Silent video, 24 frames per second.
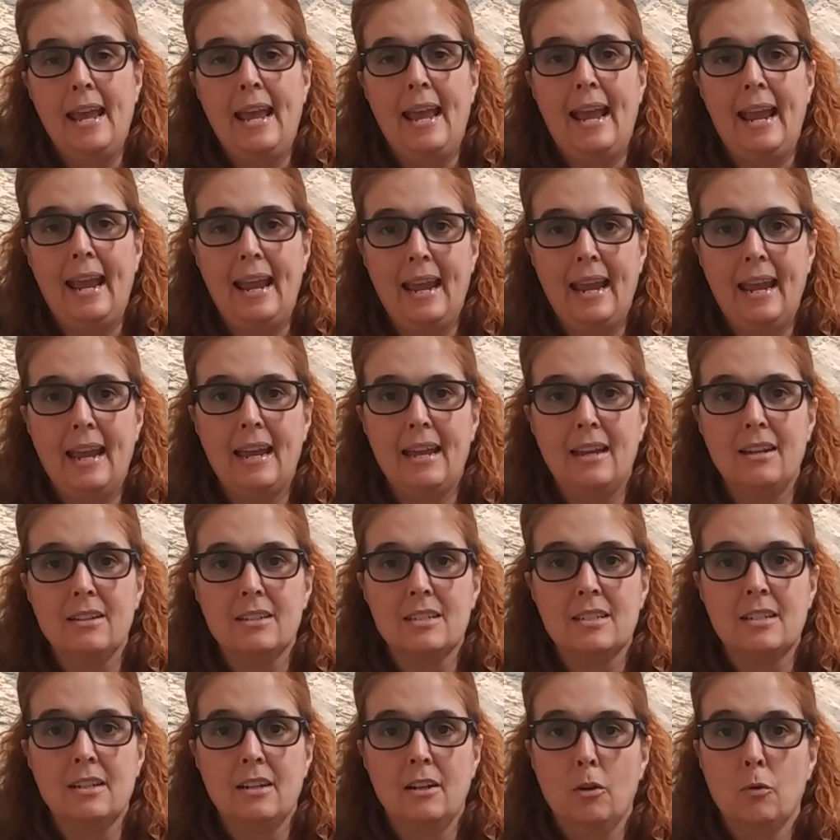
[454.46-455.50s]
And
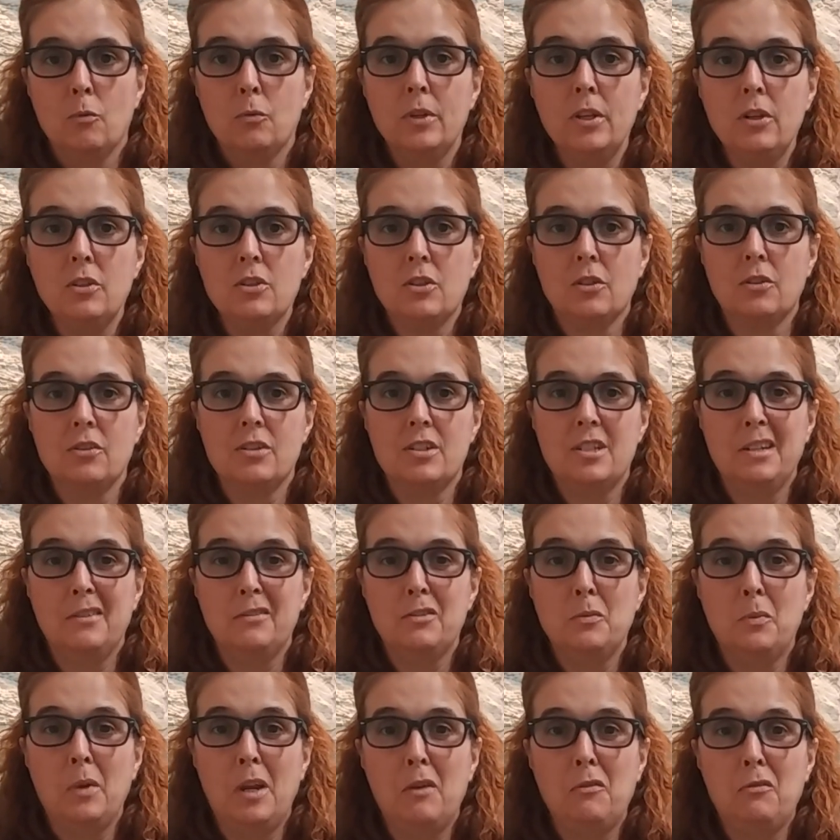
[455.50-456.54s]
realtors, do you have to
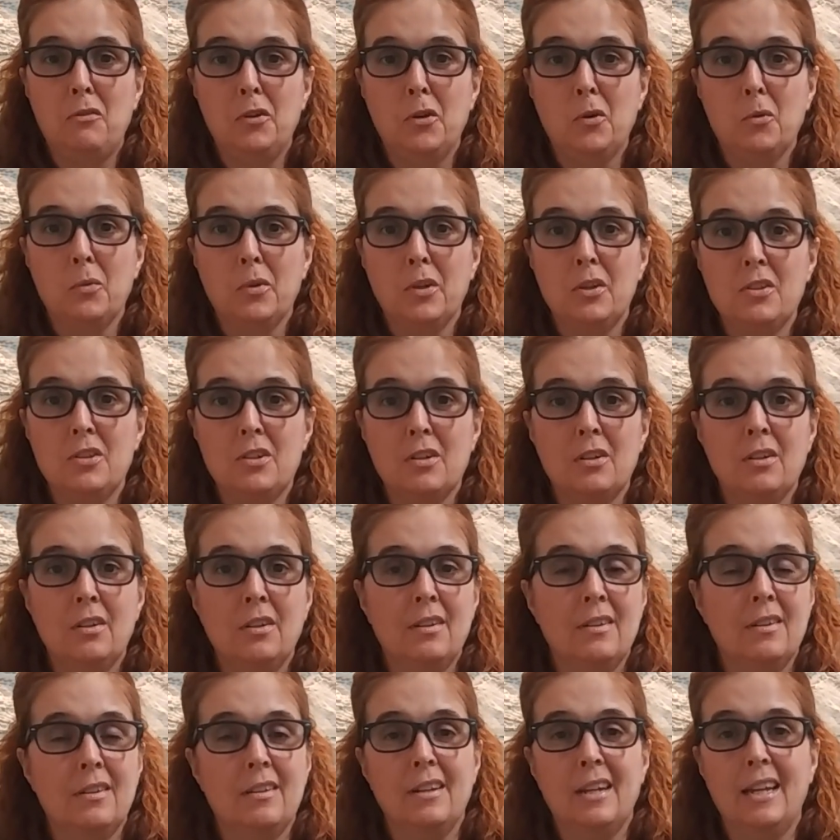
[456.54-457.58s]
pay for your realtor
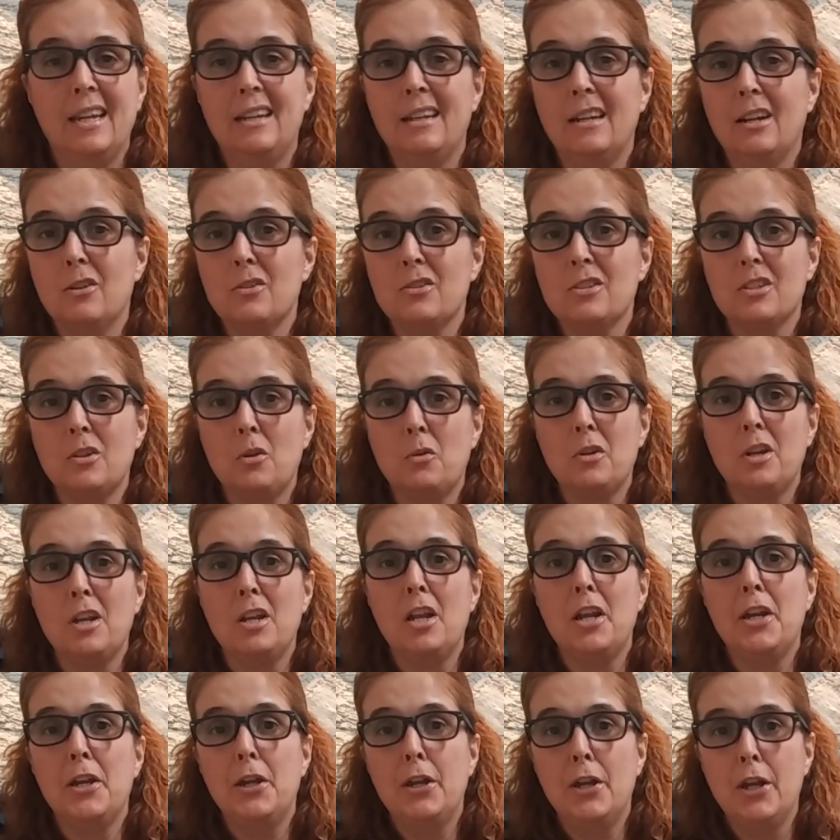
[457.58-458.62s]
in Arizona?
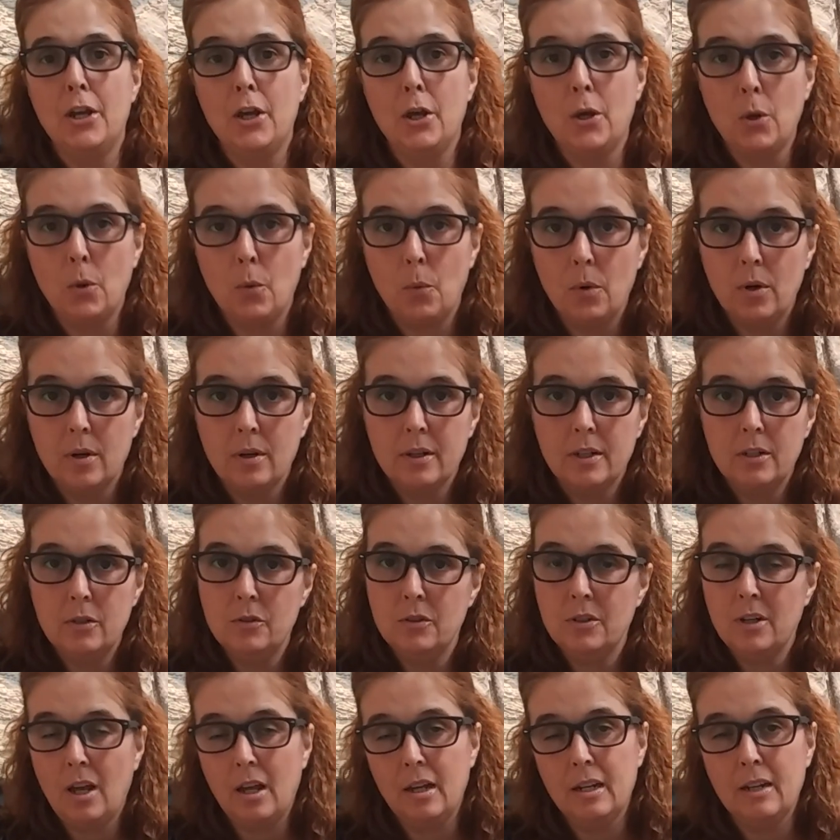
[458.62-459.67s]
No, you do
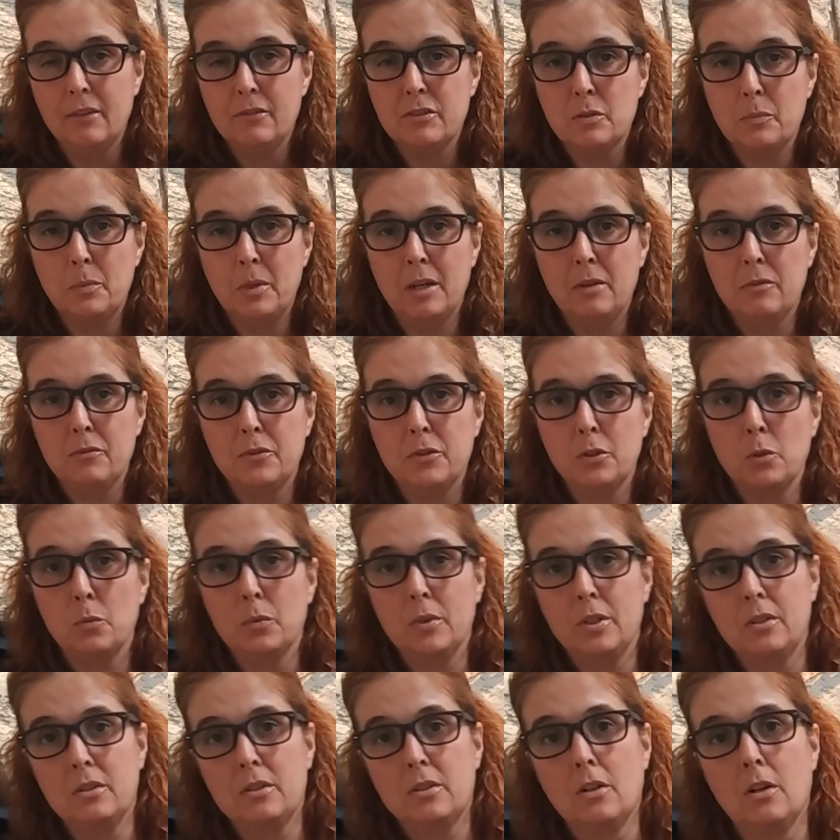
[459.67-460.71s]
not have to pay for your
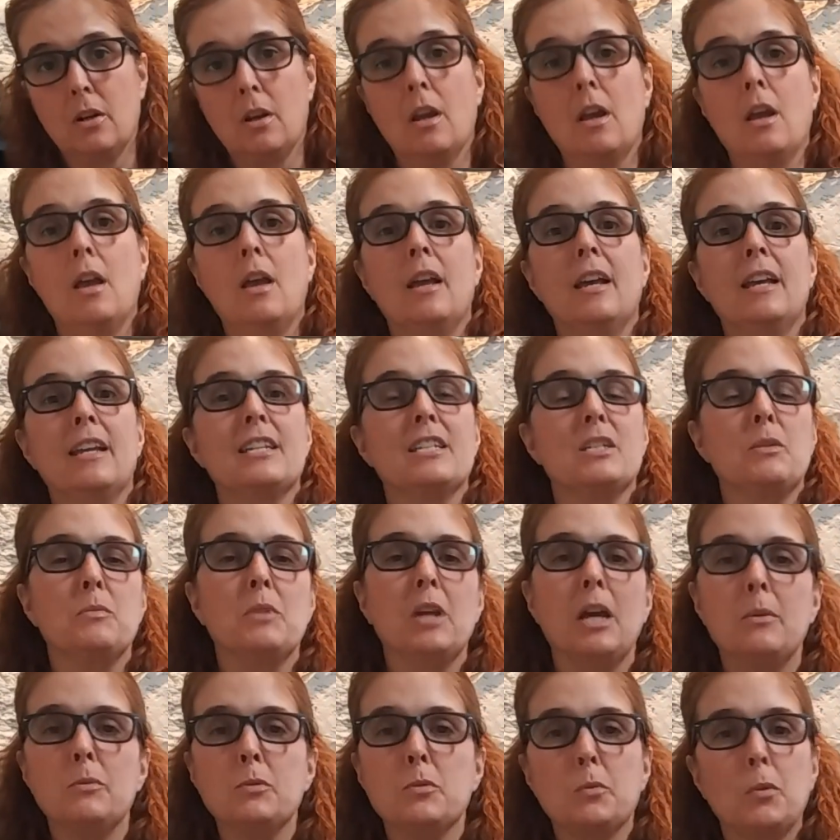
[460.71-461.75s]
realtor.
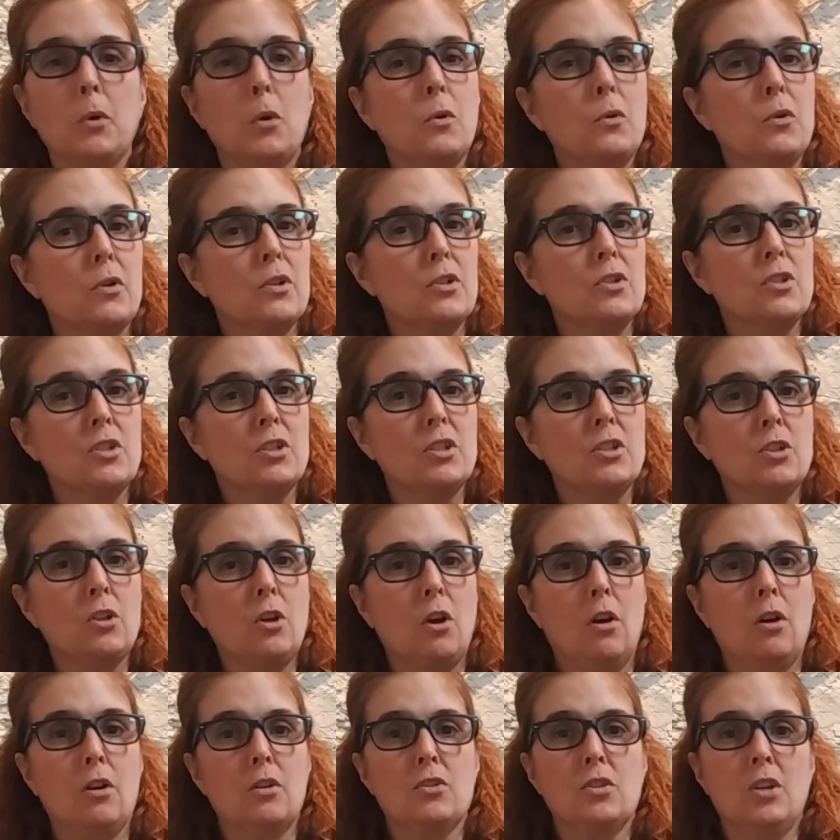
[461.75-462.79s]
Sometimes brokerages
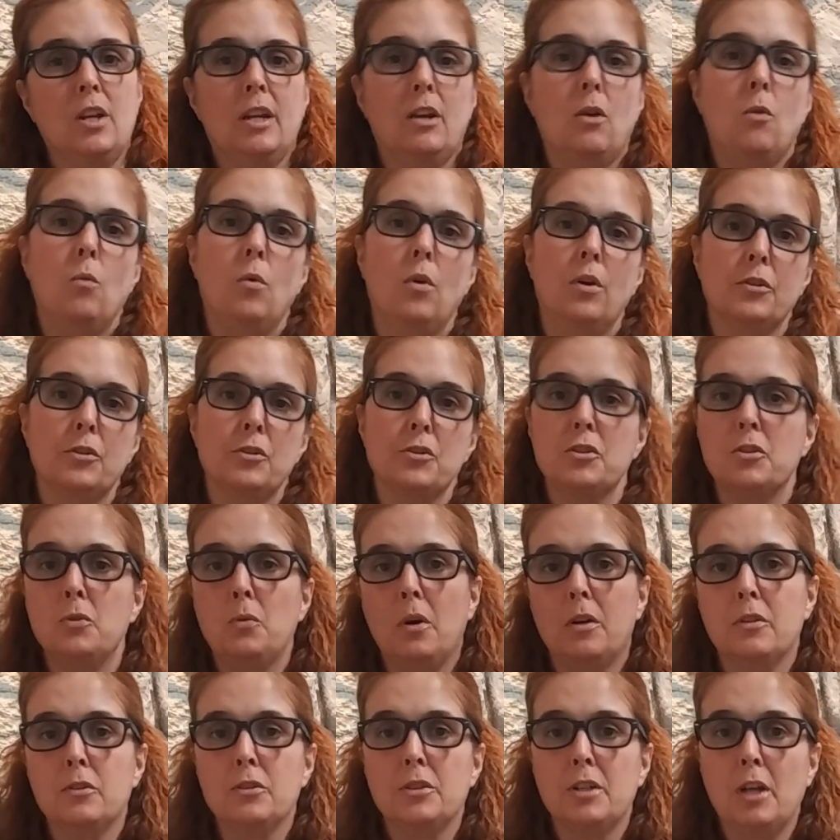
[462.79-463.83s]
charge like a $100 or
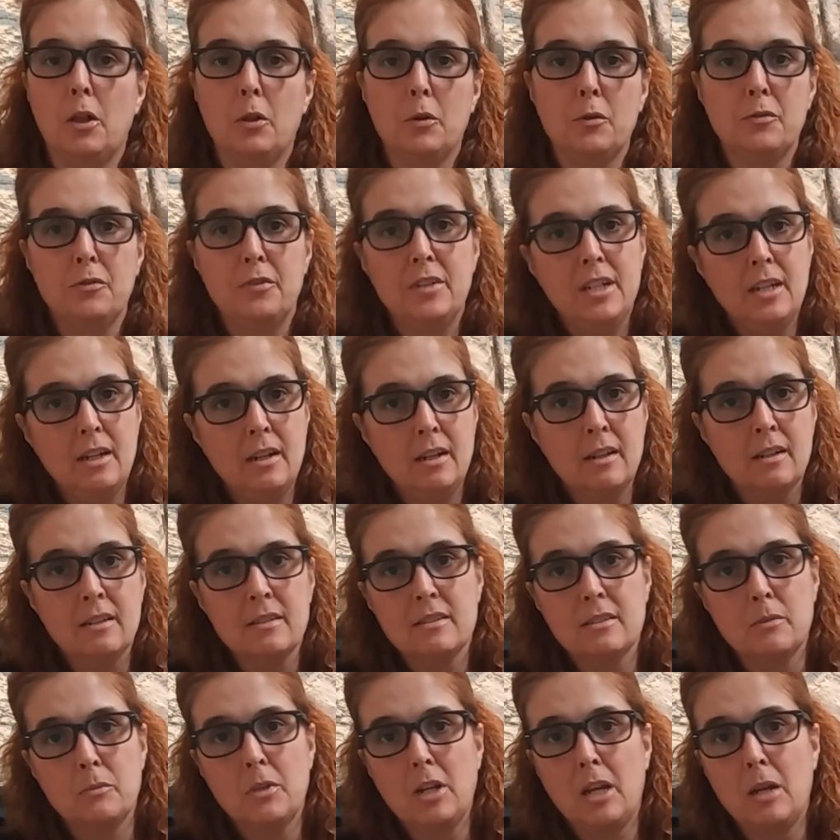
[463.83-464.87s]
$200 fee,
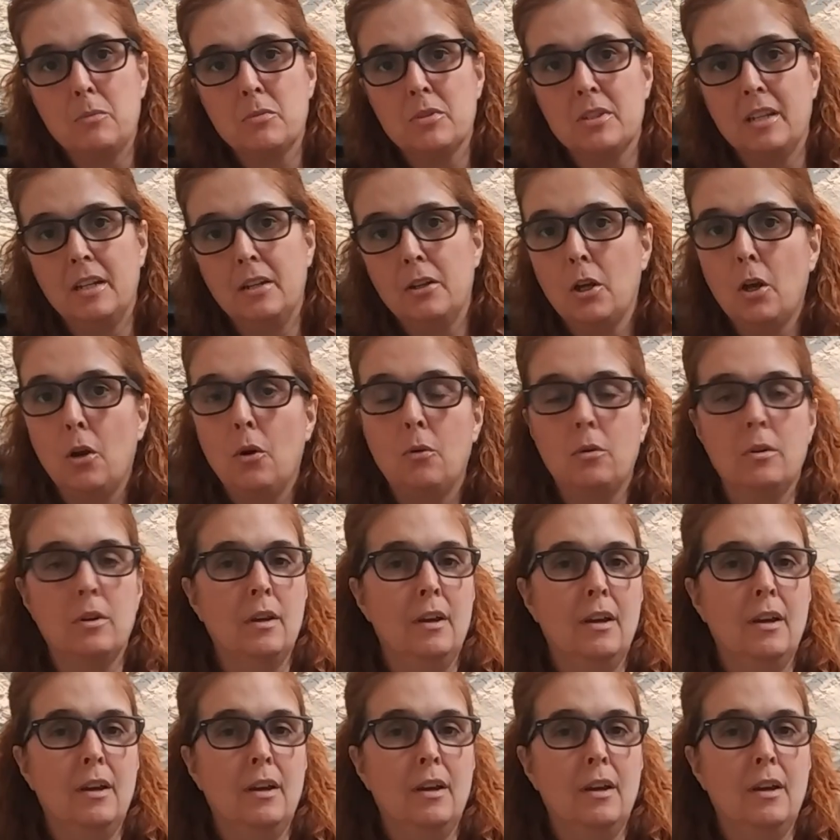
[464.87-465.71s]
sometimes they don't.